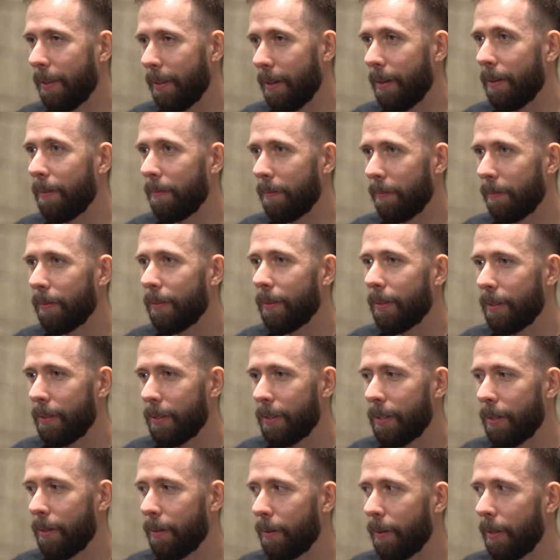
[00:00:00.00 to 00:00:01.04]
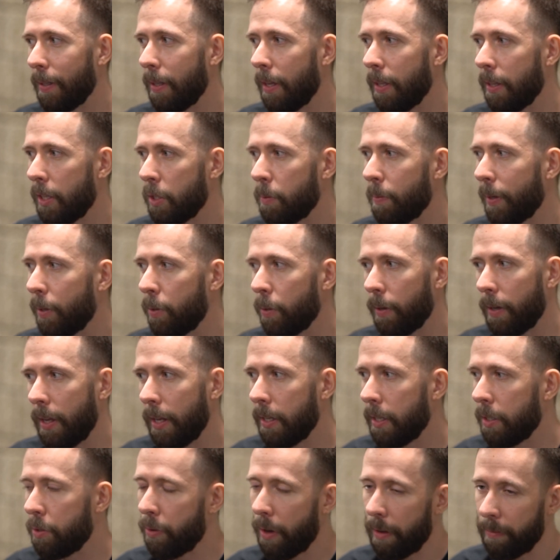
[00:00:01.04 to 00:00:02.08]
Yeah. So and that's been cool.
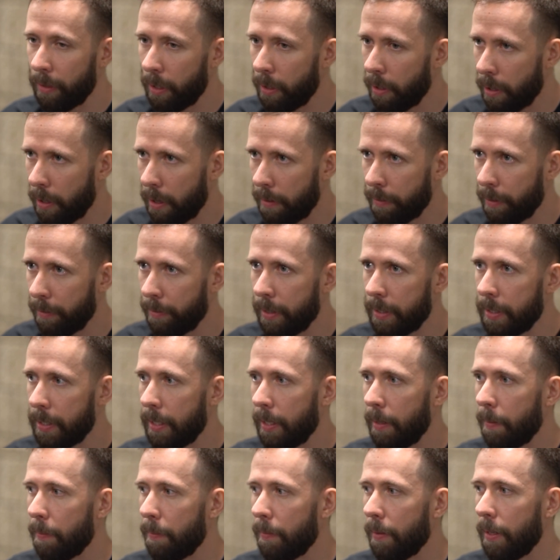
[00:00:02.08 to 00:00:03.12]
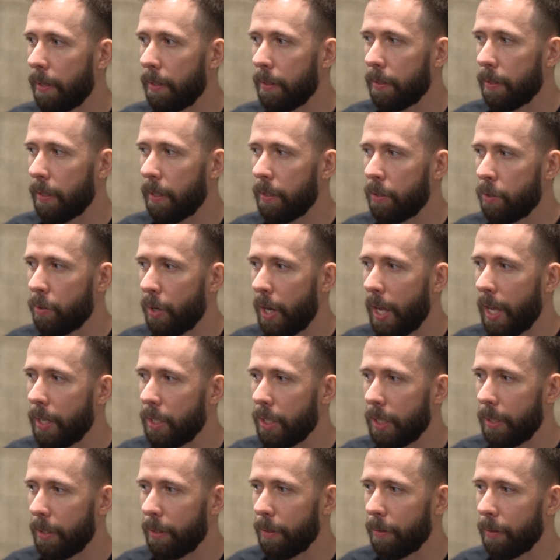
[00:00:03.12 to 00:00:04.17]
And I travel a lot with the team and try
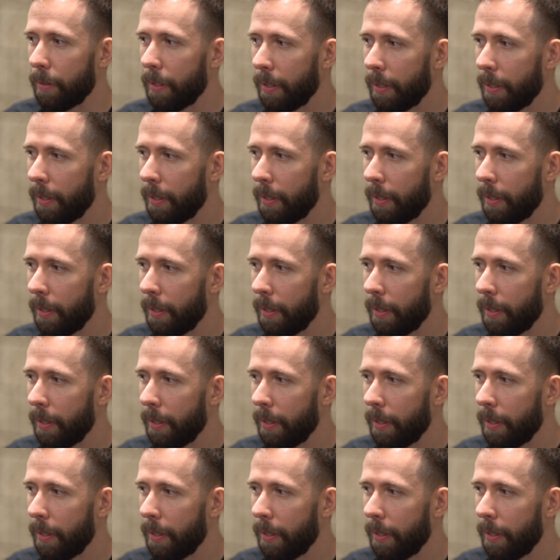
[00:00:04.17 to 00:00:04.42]
to,